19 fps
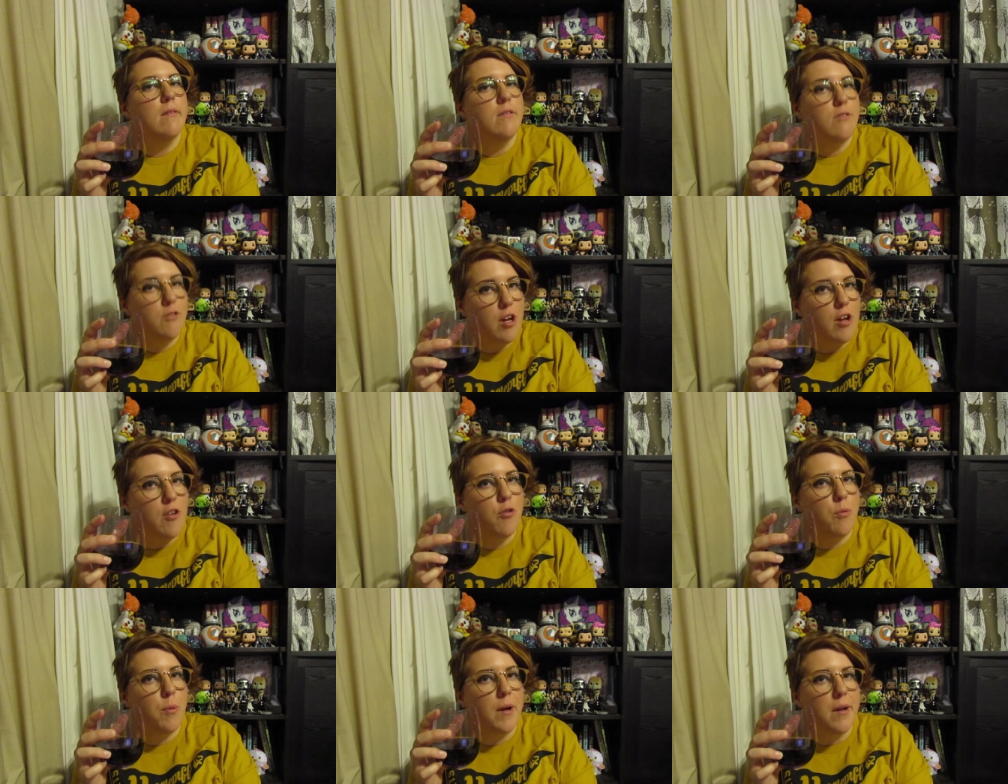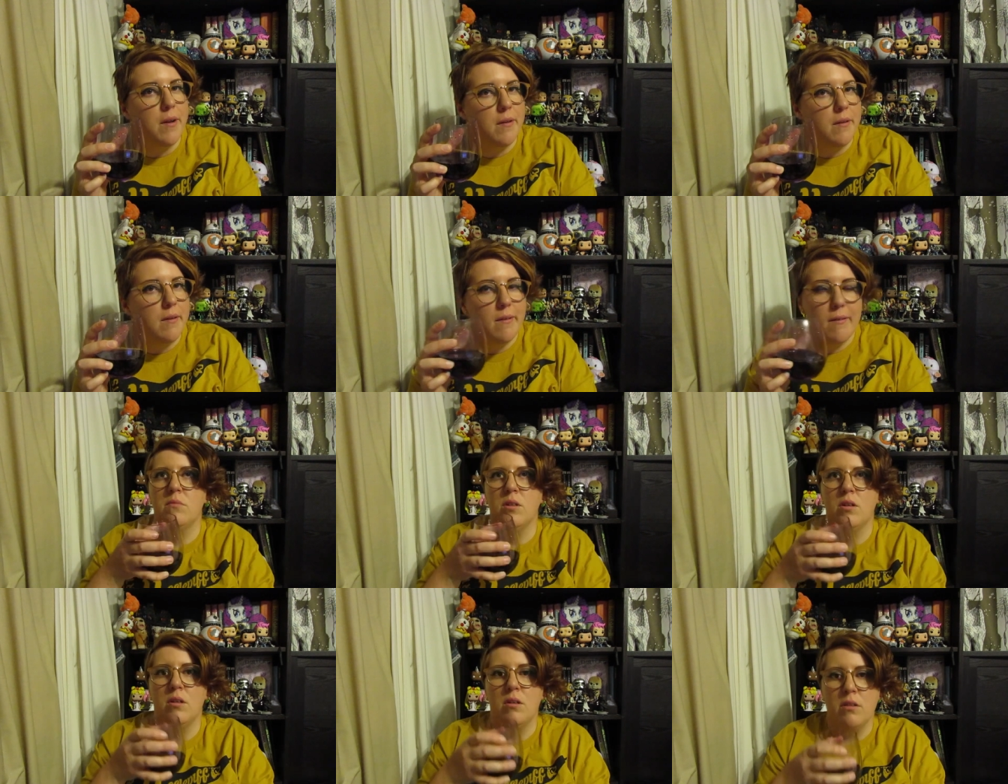Change one.
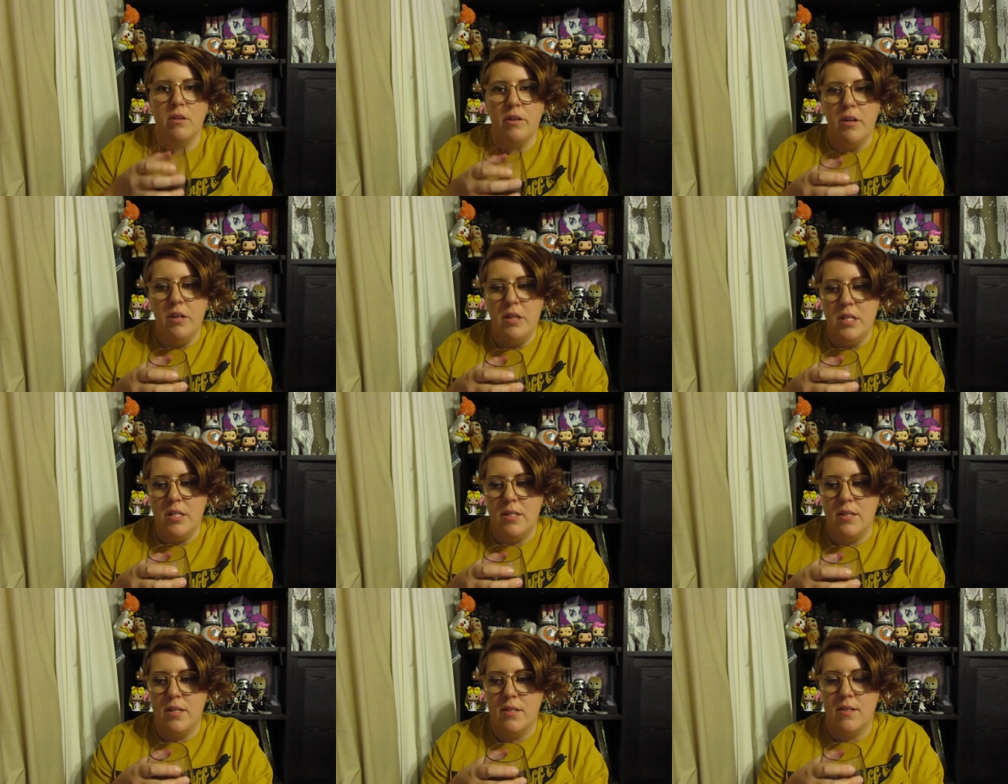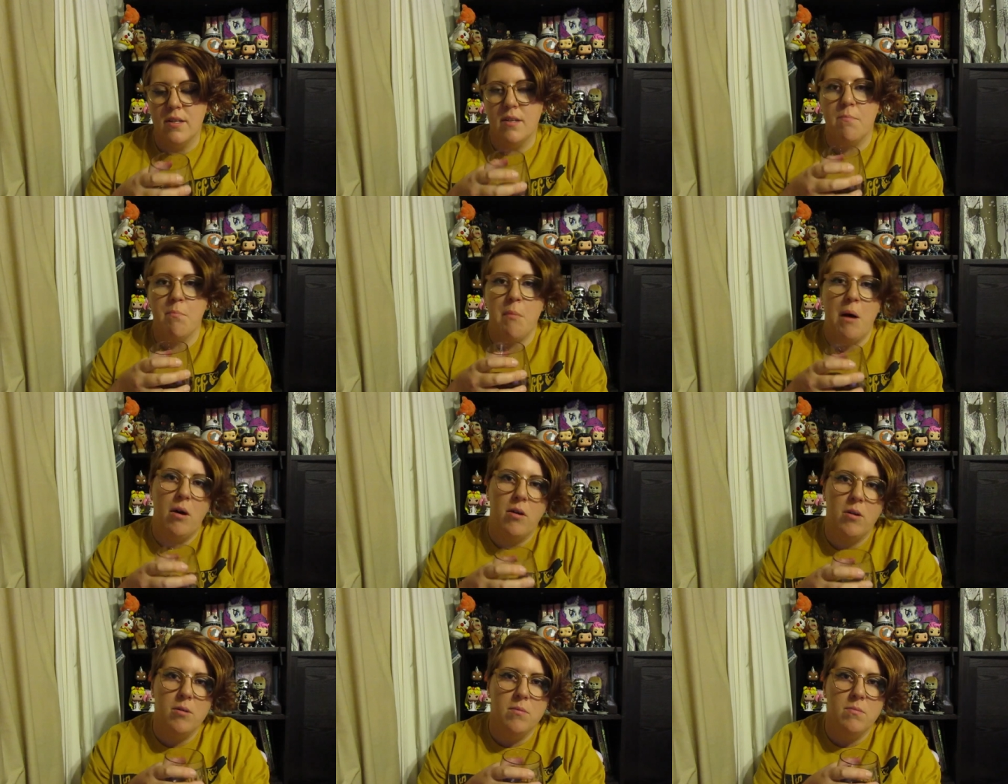Earlier in the season,
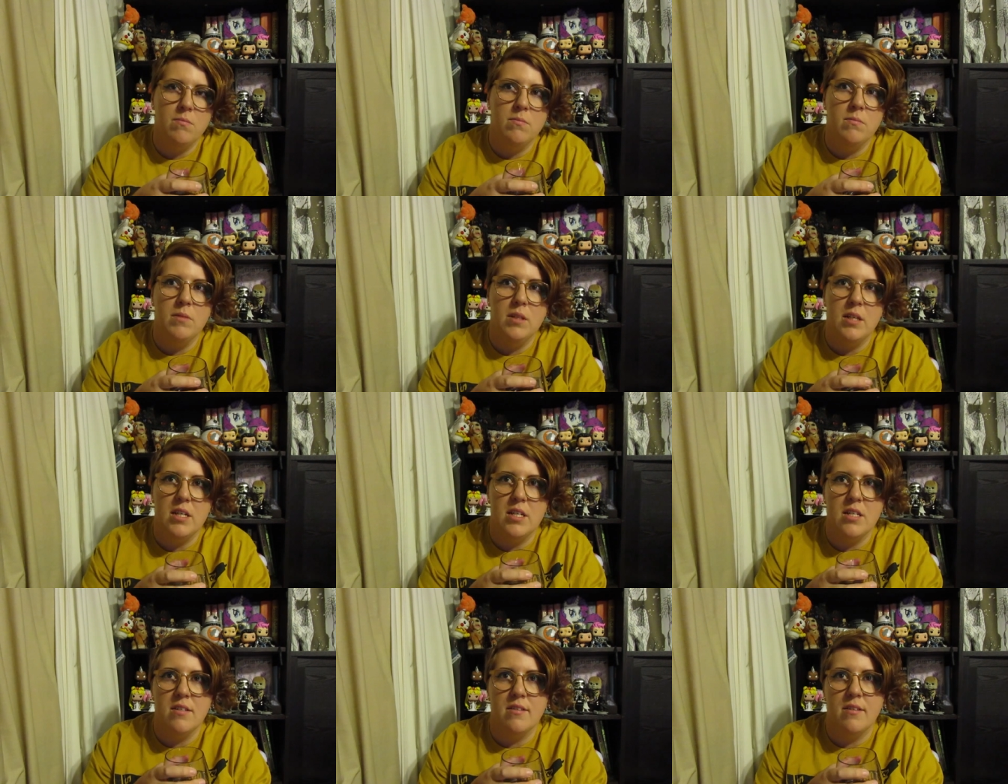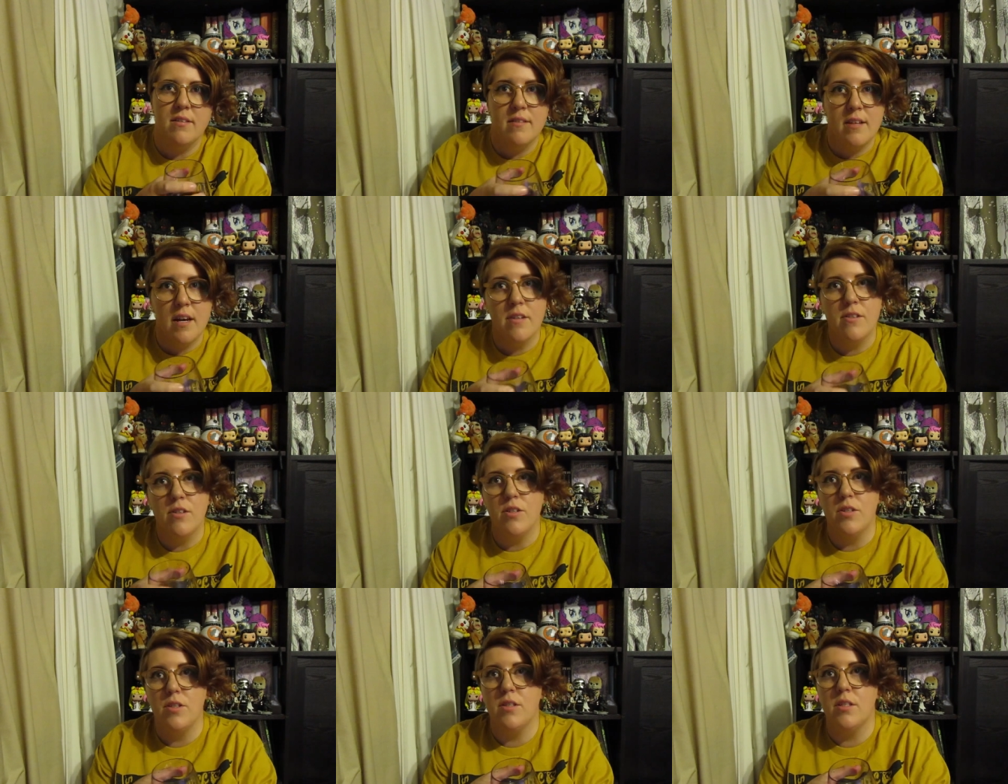Malcolm is sent
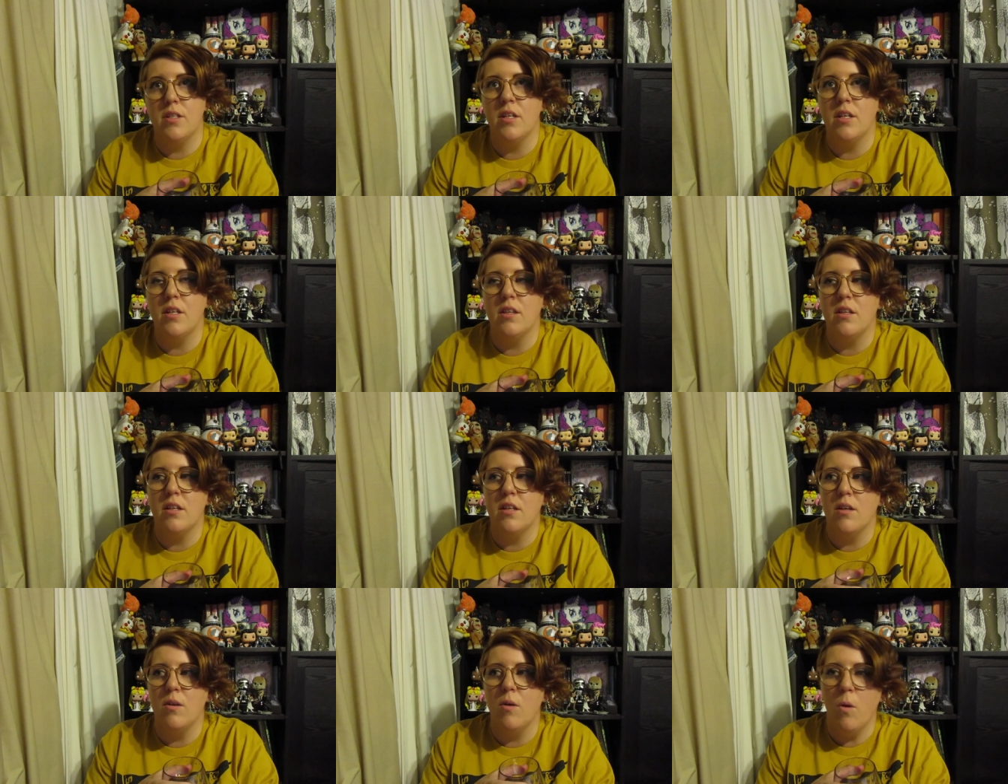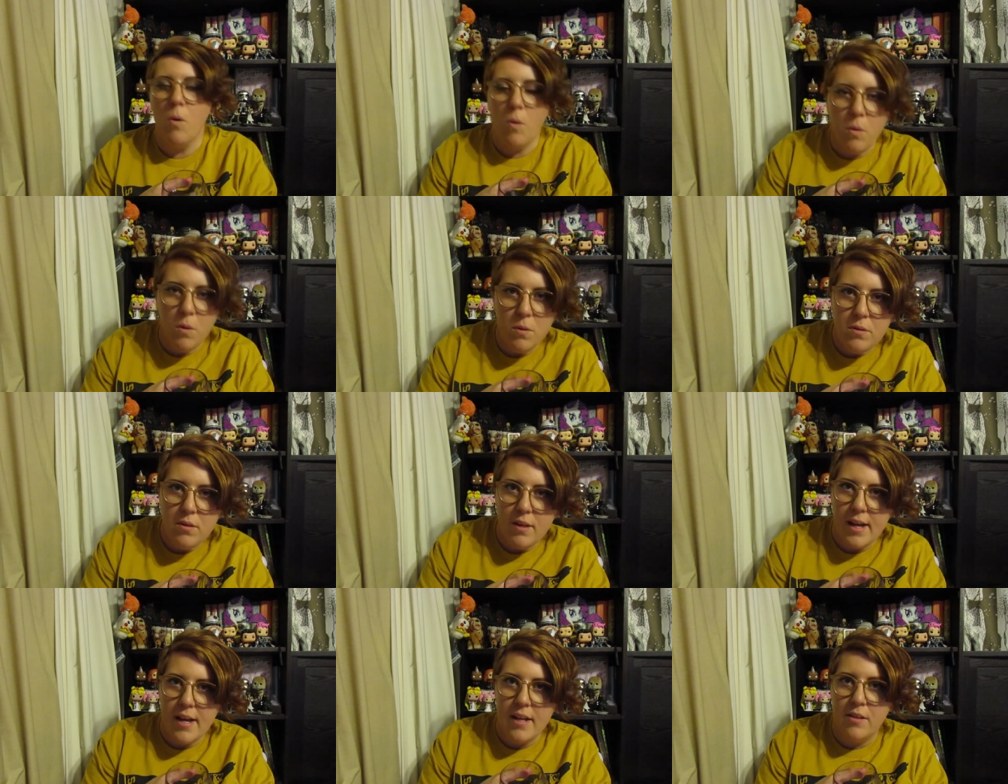to see the old
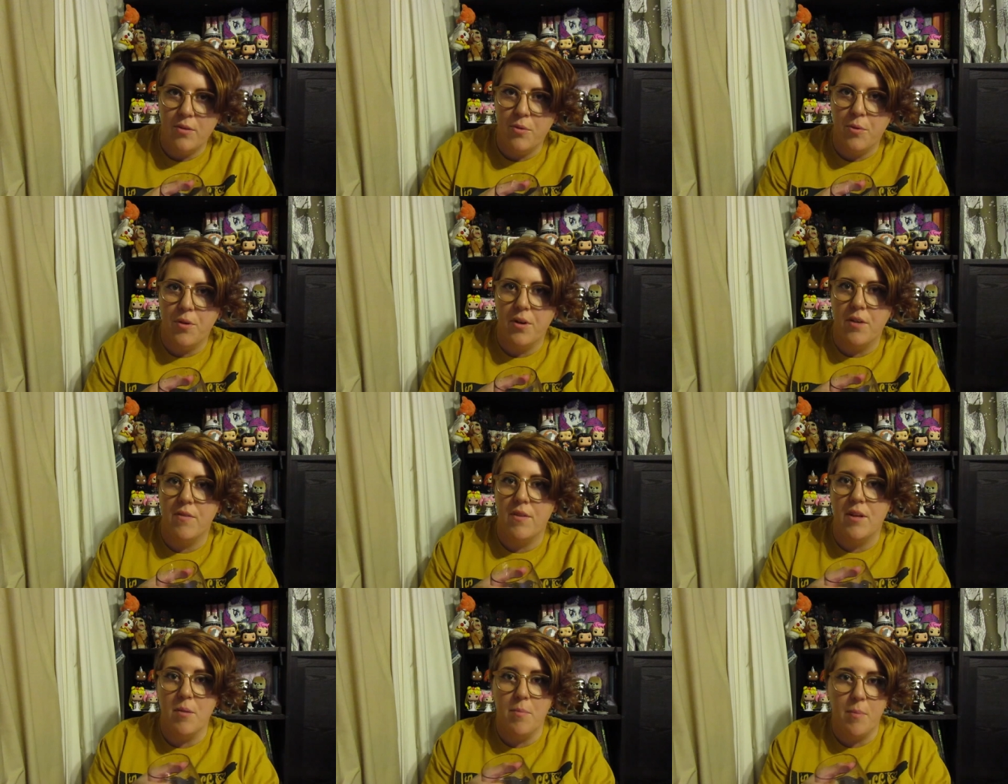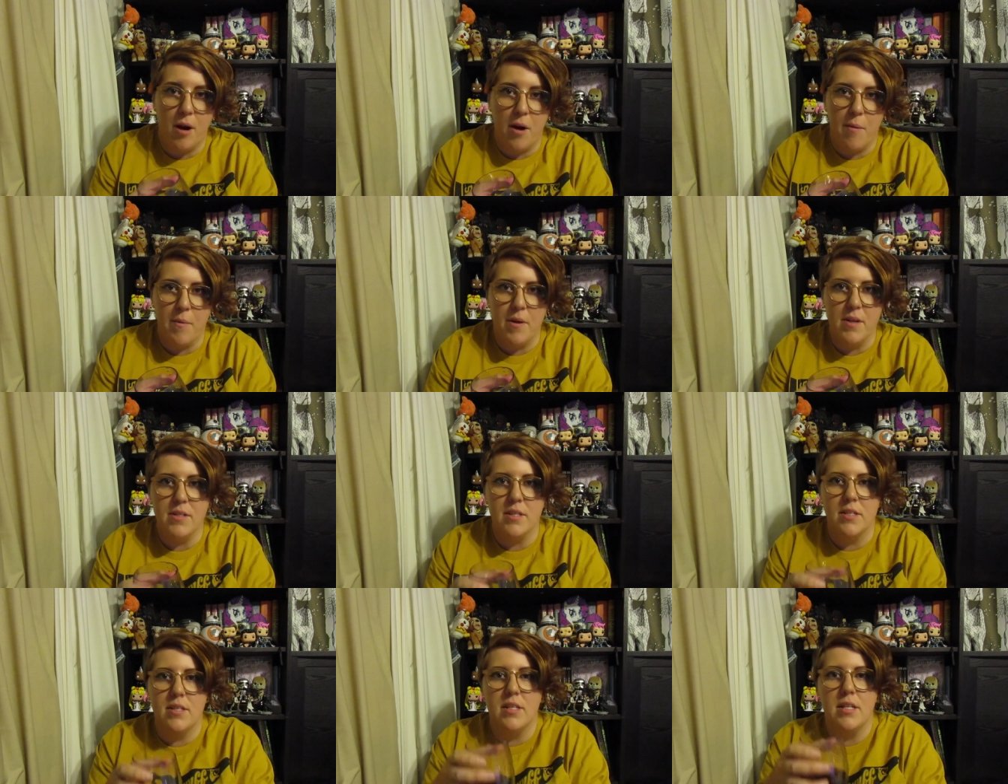landlord of the
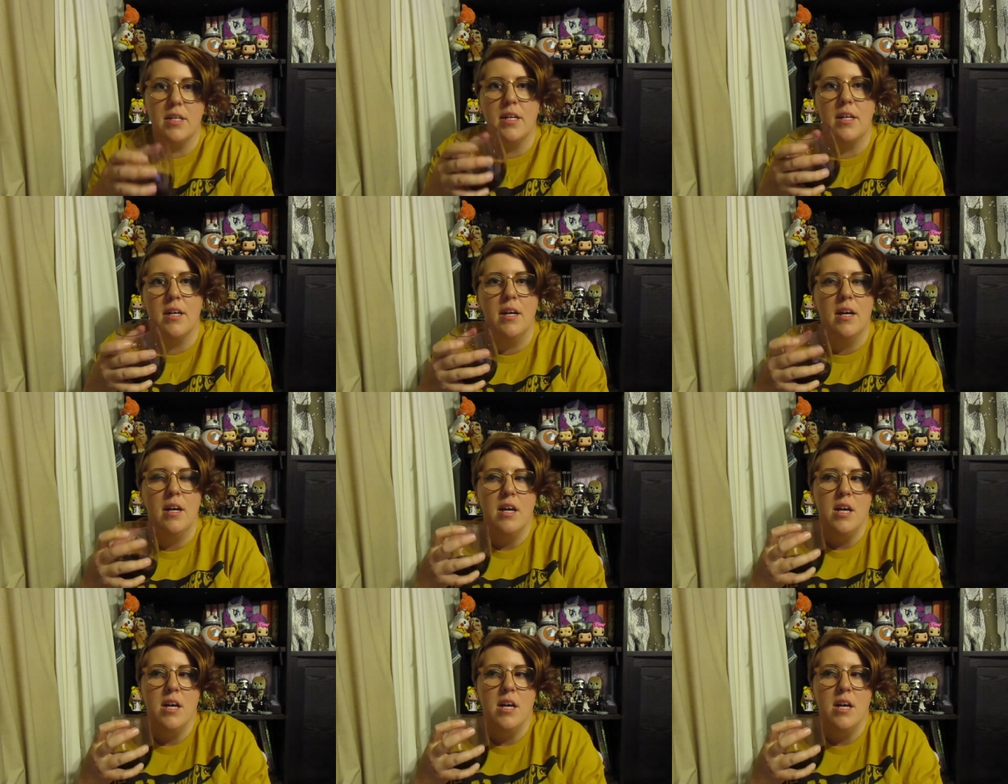apartment to see